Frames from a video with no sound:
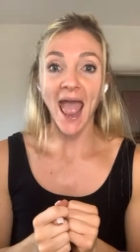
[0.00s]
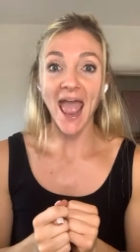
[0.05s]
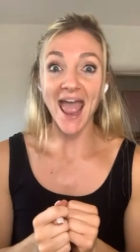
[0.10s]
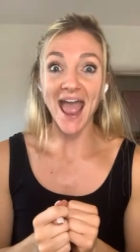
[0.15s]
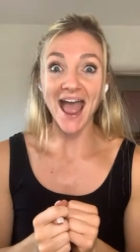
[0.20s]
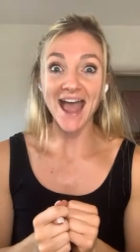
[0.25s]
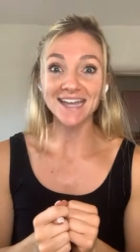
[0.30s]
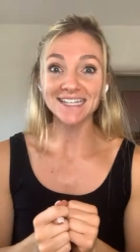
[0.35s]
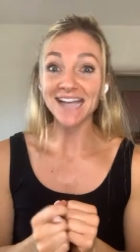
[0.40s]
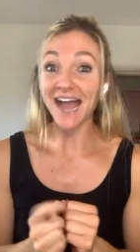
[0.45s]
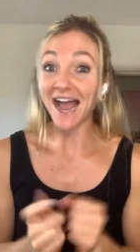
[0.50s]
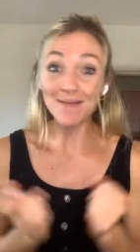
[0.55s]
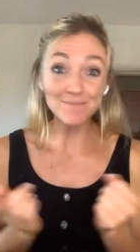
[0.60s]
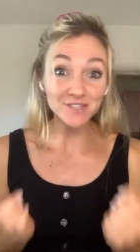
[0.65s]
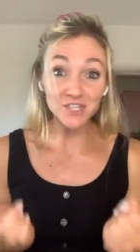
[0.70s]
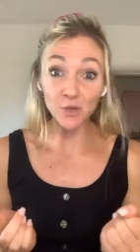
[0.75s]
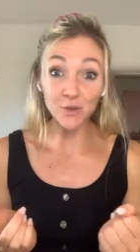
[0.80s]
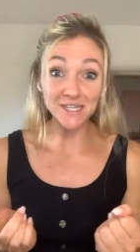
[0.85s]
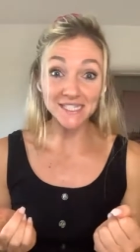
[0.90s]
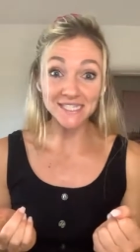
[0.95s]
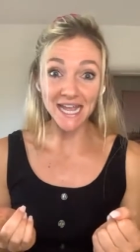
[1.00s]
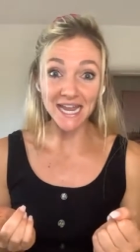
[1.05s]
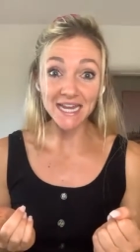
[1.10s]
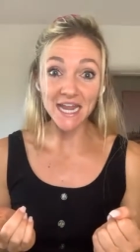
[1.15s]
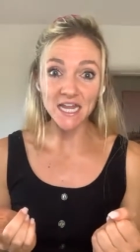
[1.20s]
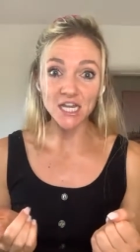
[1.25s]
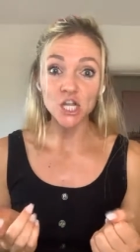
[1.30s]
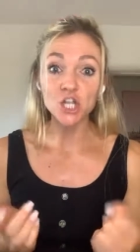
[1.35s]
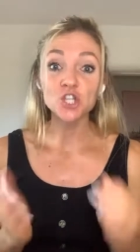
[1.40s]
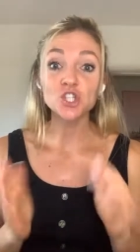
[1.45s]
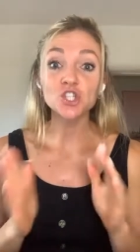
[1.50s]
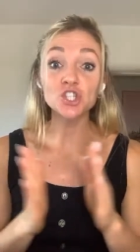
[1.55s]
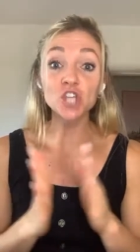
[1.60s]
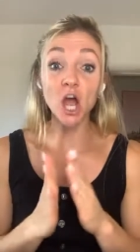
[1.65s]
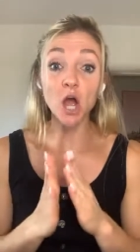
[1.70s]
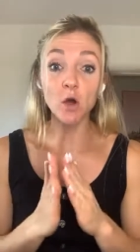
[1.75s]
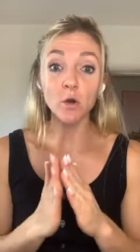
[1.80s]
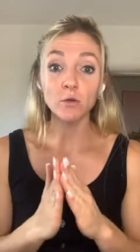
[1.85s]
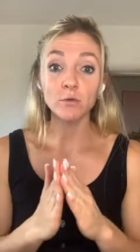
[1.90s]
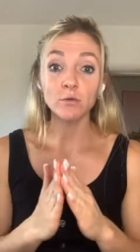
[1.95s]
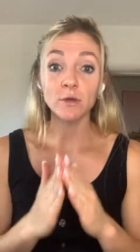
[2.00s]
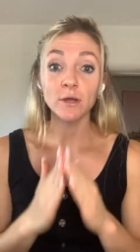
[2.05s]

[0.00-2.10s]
And I'm so excited. So